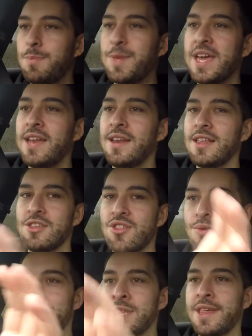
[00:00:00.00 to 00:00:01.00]
being in your
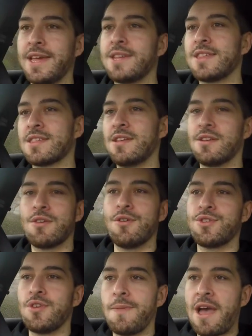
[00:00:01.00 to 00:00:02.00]
20s is going to
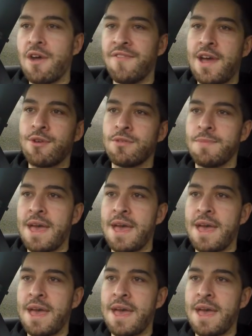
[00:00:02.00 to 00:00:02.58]
cost you about a thousand